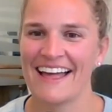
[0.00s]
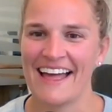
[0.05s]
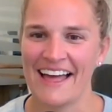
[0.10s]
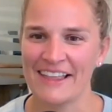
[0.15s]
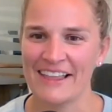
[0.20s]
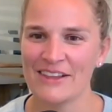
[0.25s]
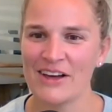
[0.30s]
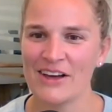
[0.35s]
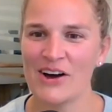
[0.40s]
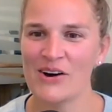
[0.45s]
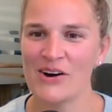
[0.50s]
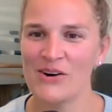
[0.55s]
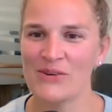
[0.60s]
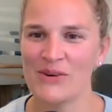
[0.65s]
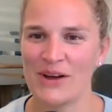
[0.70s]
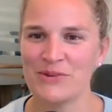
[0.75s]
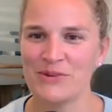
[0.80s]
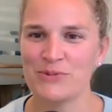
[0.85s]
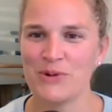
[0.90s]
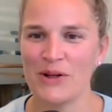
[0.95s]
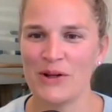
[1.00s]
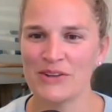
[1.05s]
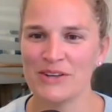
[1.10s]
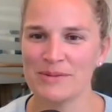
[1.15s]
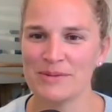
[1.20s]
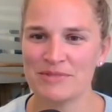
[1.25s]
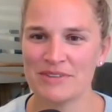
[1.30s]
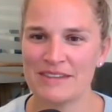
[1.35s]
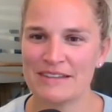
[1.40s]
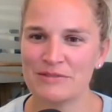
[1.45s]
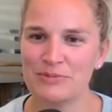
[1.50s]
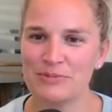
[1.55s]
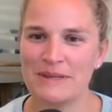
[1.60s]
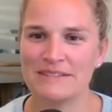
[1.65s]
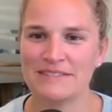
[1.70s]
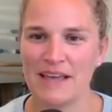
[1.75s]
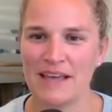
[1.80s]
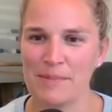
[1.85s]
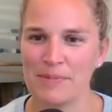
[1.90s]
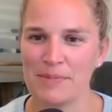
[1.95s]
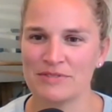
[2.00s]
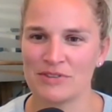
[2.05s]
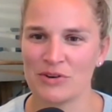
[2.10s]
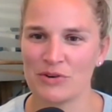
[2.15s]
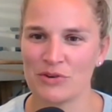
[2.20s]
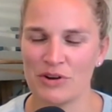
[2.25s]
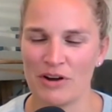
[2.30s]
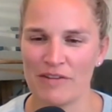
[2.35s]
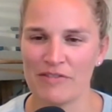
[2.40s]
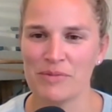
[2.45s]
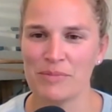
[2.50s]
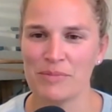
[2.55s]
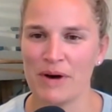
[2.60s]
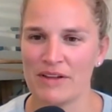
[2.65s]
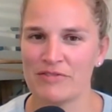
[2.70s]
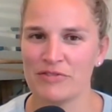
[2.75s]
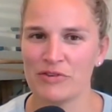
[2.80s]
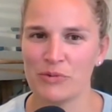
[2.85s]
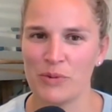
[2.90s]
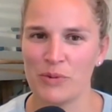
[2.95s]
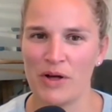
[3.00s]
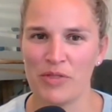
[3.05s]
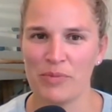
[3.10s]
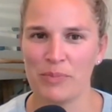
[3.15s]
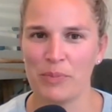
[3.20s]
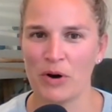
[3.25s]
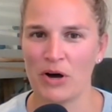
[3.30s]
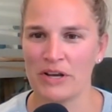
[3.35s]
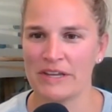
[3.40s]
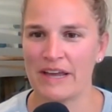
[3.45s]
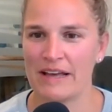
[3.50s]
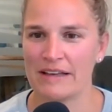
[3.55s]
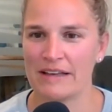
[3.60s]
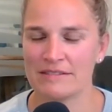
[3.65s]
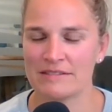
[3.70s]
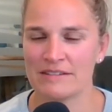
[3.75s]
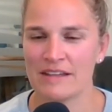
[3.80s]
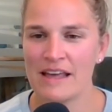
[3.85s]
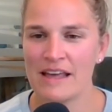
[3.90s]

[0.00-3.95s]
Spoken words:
Hello, and welcome to this week's episode of the Mindful Wealth Podcast.